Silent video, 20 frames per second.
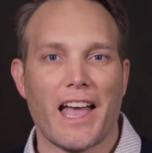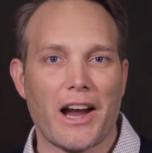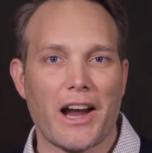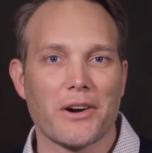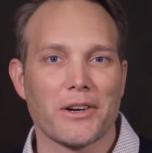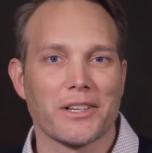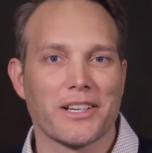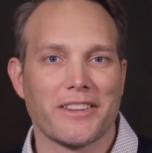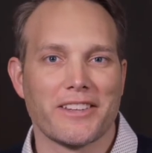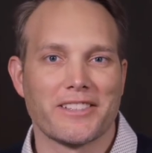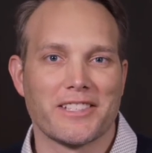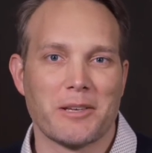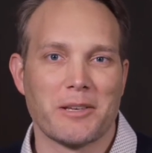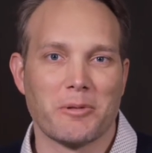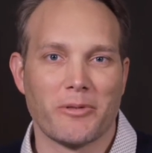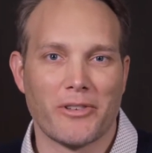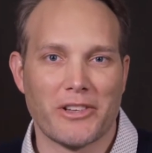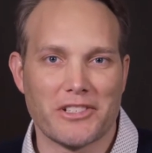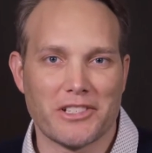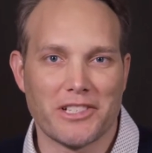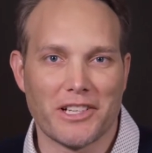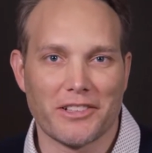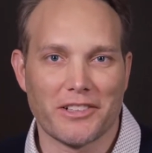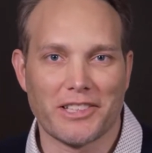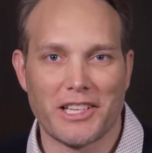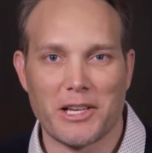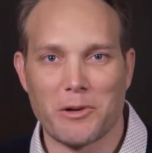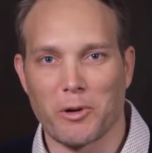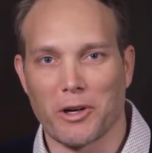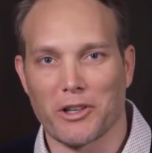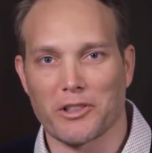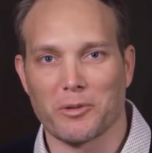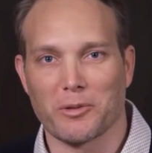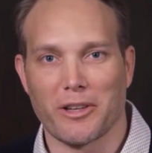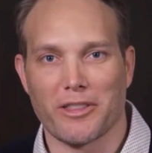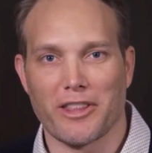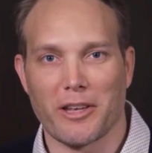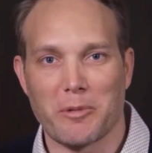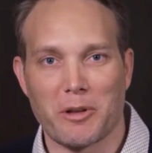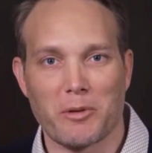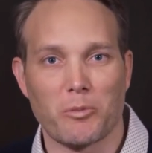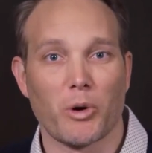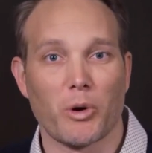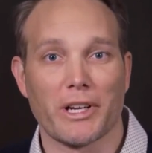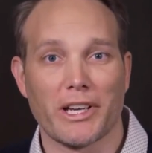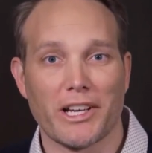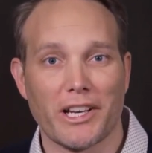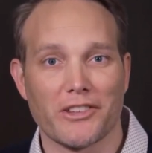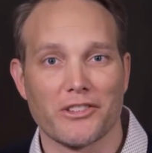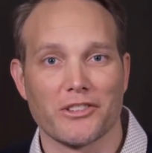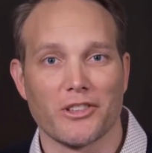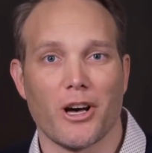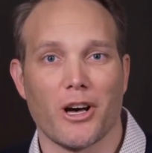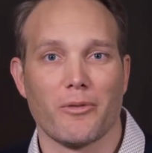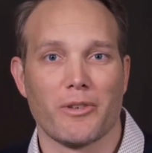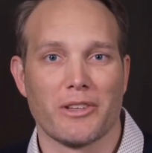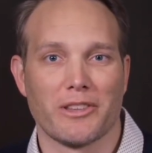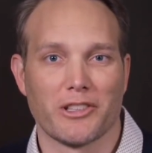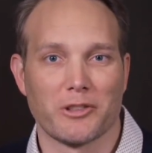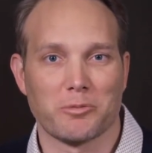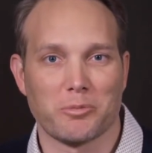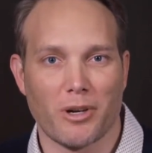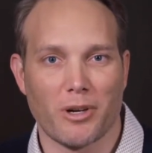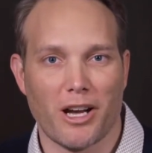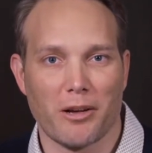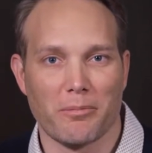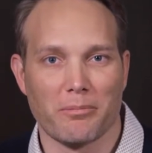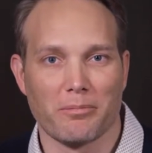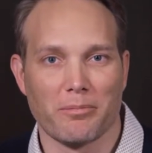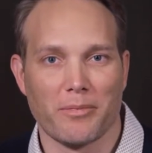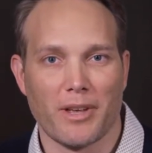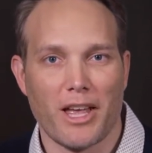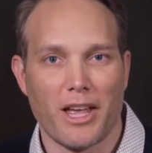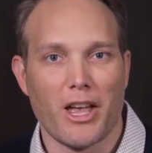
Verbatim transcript: Aaron and the team of engineers that he works with have been working on solving this problem